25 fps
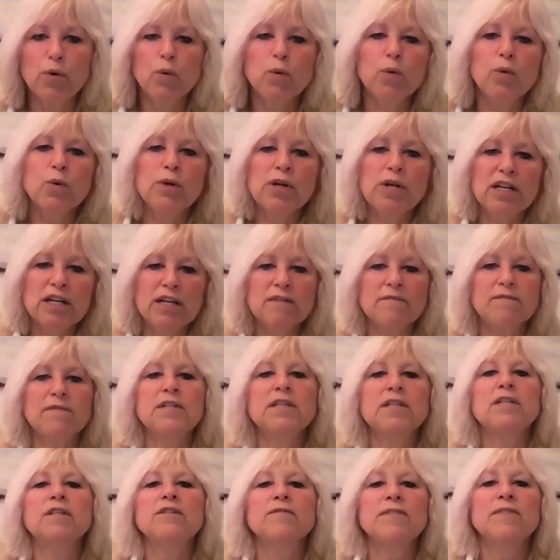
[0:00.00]
who live
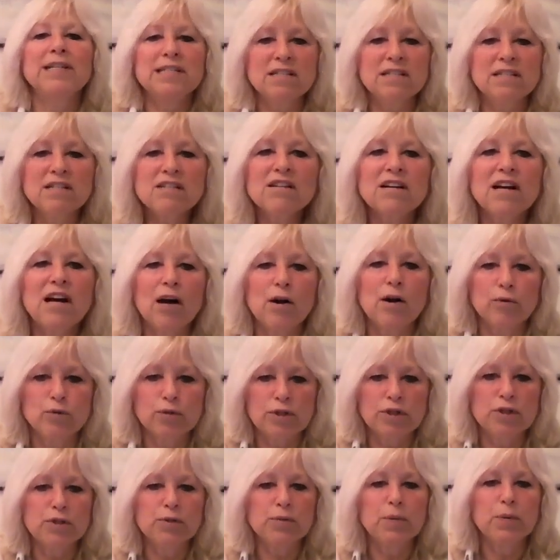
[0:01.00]
in Western
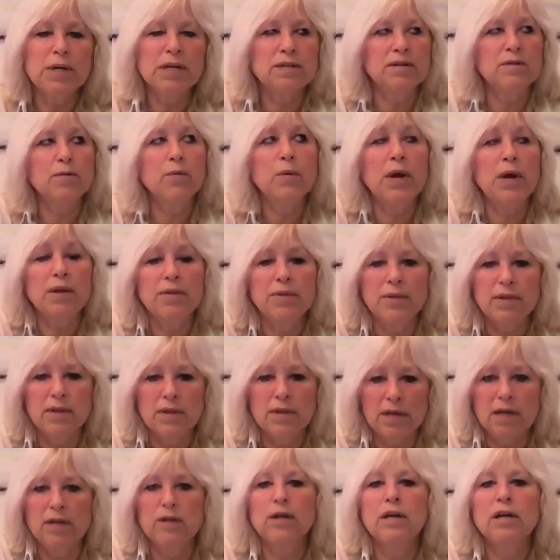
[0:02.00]
countries
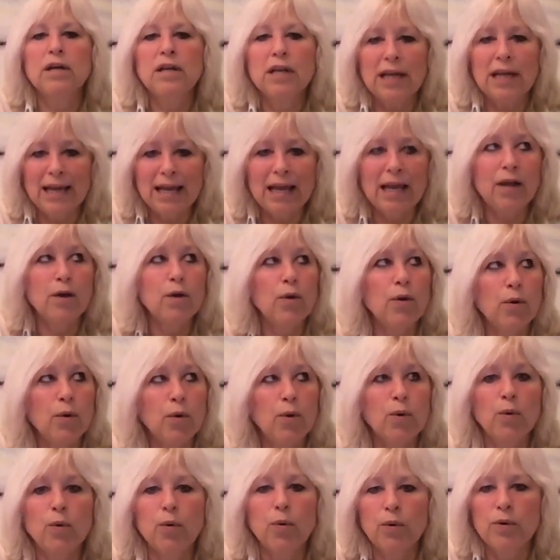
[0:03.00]
and
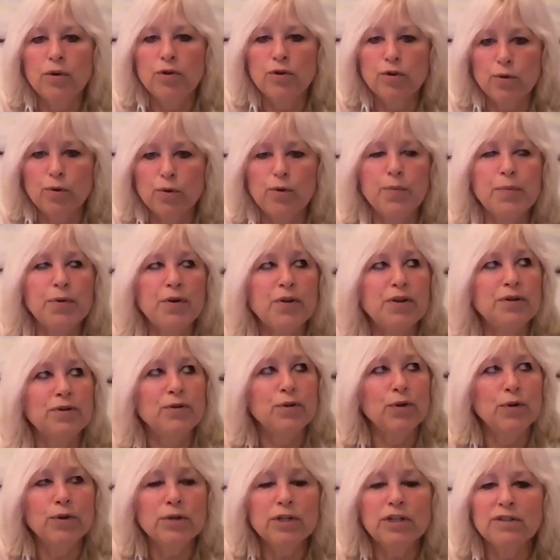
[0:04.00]
EU, European
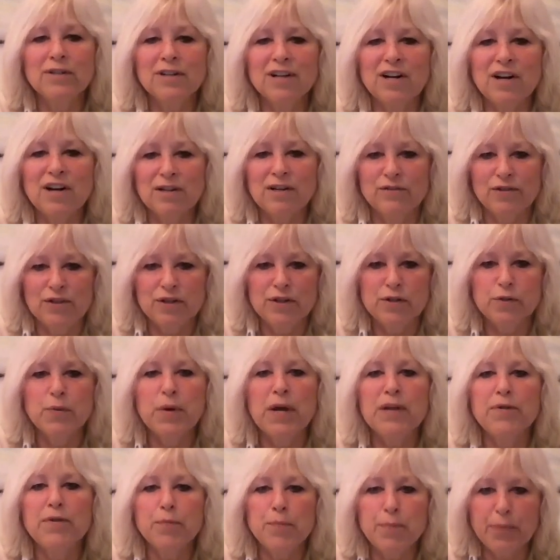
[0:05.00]
Union countries,
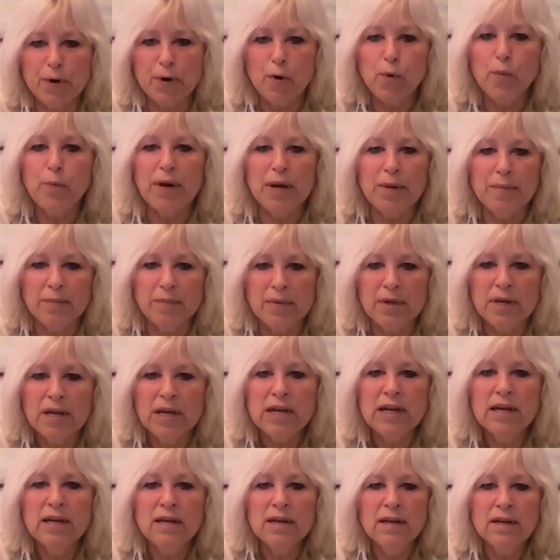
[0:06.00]
where the problem
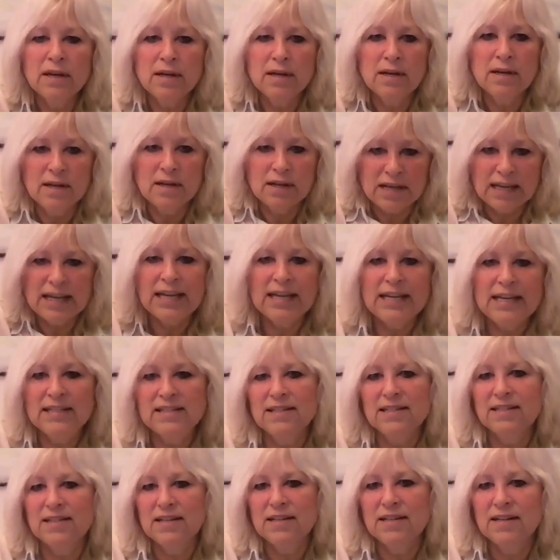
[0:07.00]

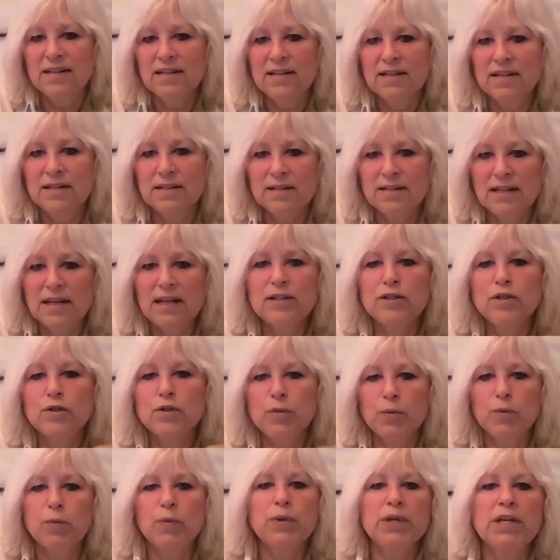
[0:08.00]
is, that
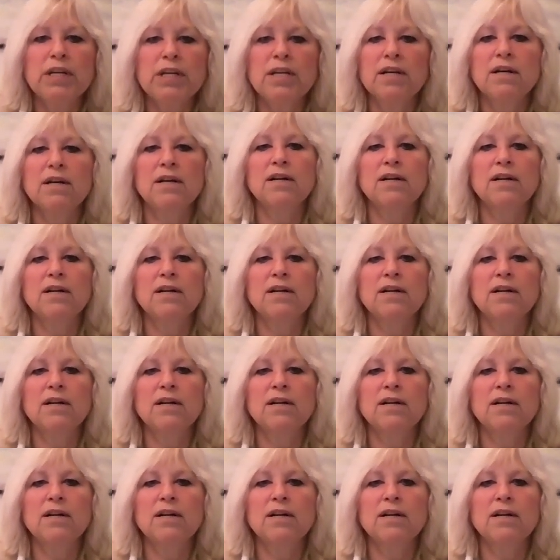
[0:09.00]
we